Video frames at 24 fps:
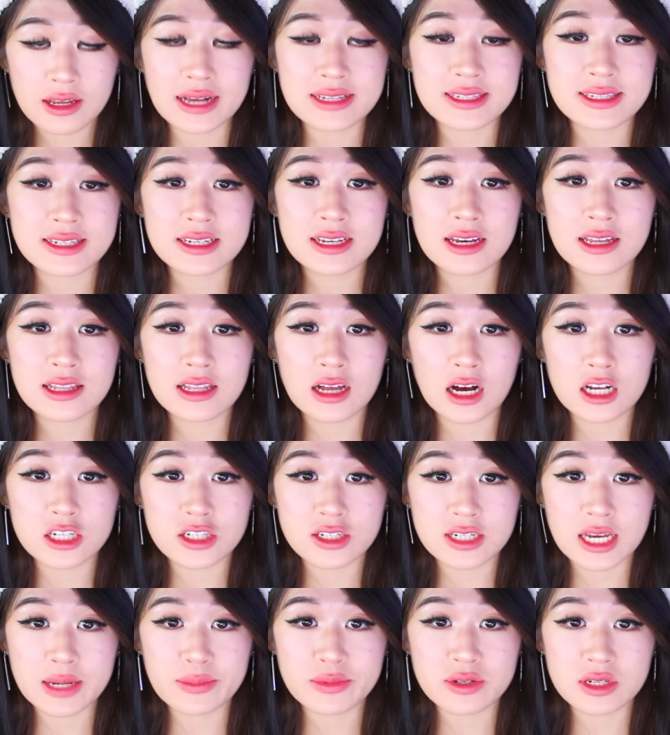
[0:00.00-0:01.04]
I see a
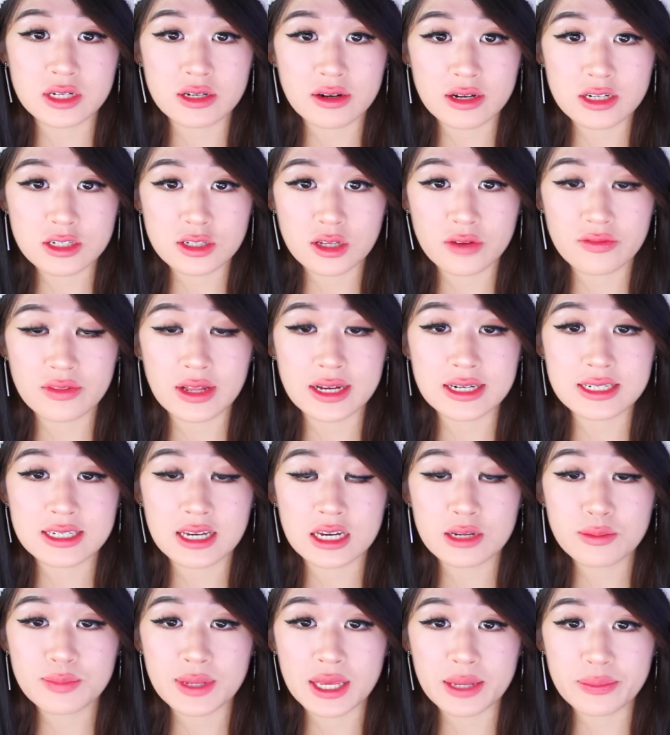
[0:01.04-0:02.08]
large table near us of like
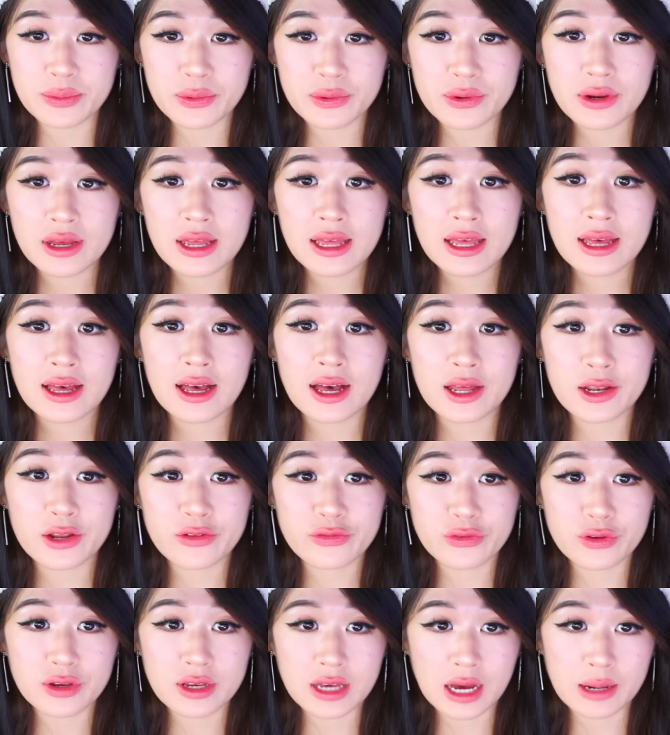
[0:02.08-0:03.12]
10 people and a
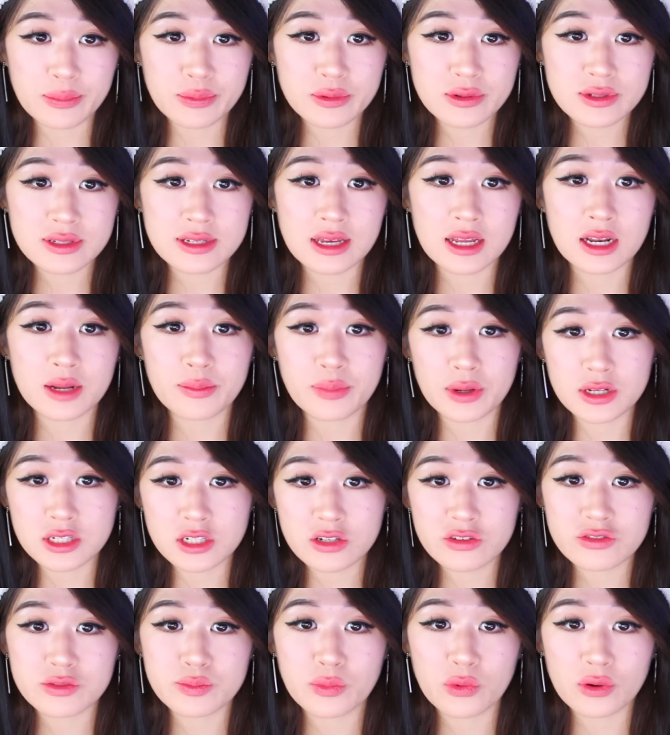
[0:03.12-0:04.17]
few couples and a bunch
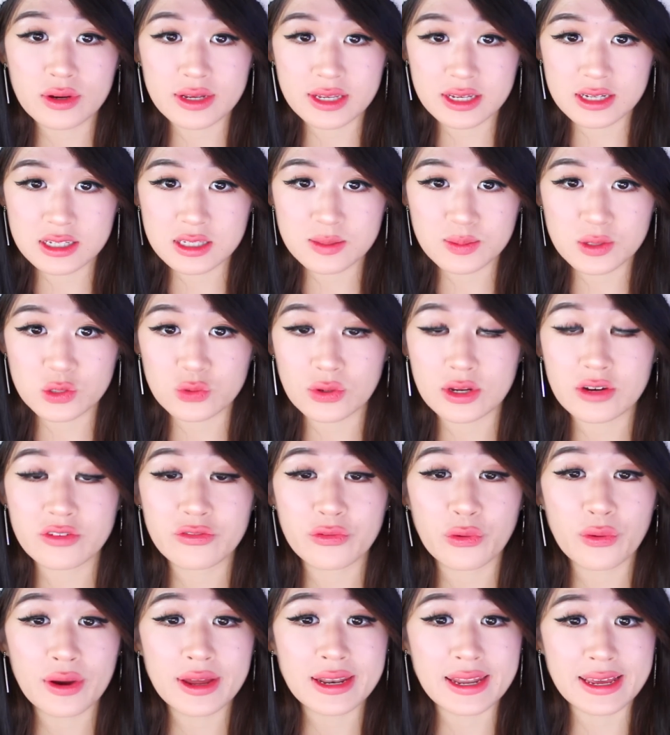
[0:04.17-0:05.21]
of small kids between
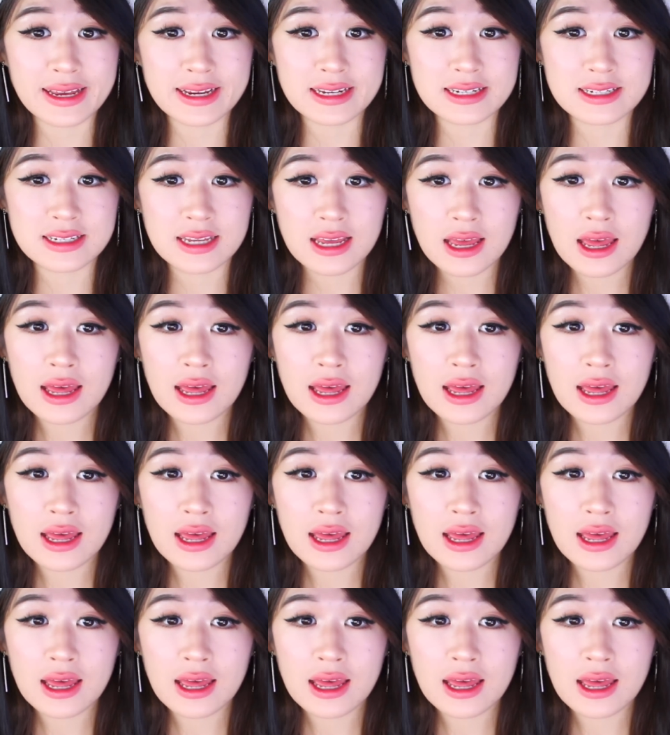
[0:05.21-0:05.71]
4 and 8.